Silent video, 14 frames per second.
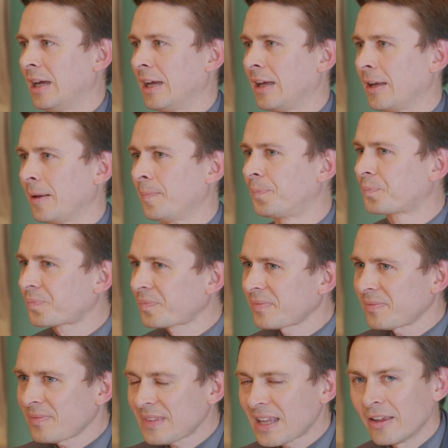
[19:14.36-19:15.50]

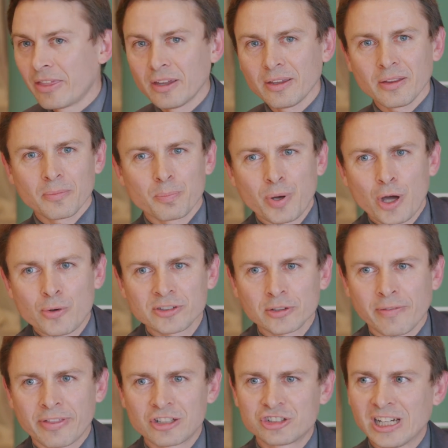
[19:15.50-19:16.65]
The powers
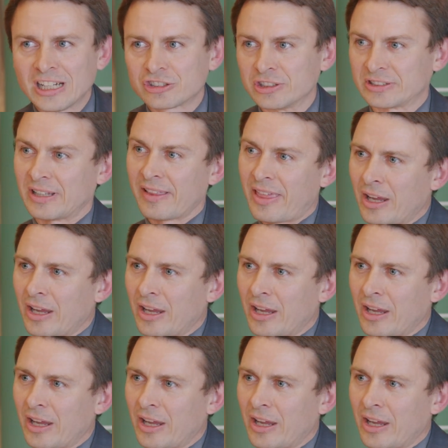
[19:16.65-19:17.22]
of the judges,